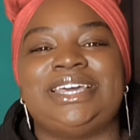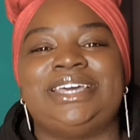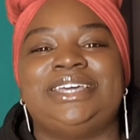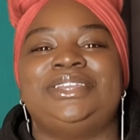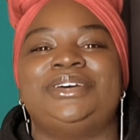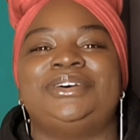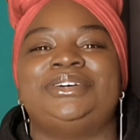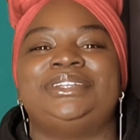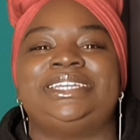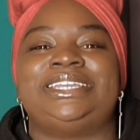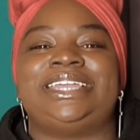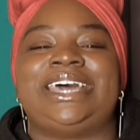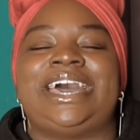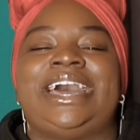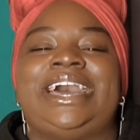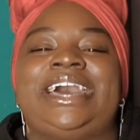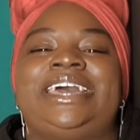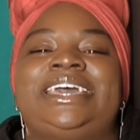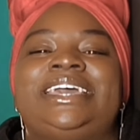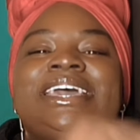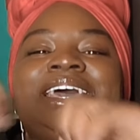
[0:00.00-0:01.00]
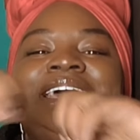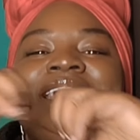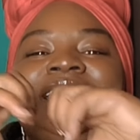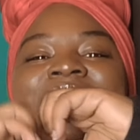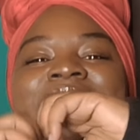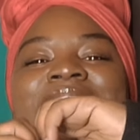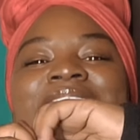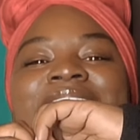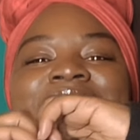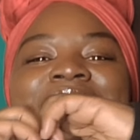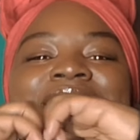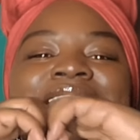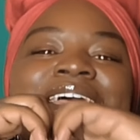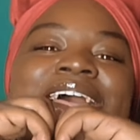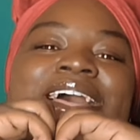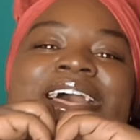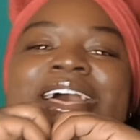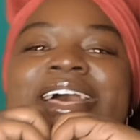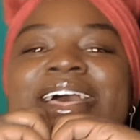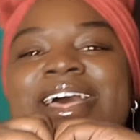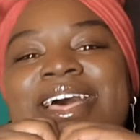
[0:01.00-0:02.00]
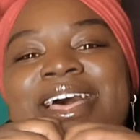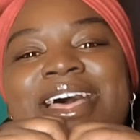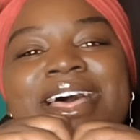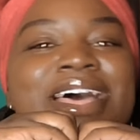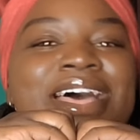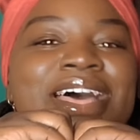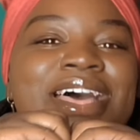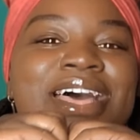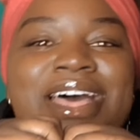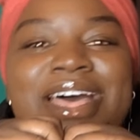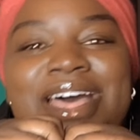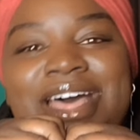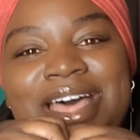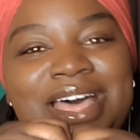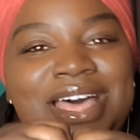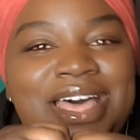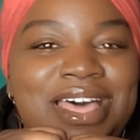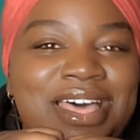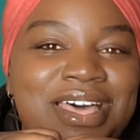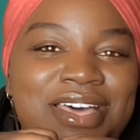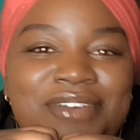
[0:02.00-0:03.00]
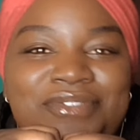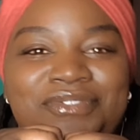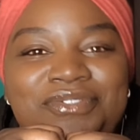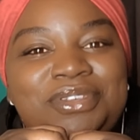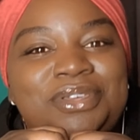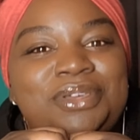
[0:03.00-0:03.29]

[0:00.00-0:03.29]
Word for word: Know that I love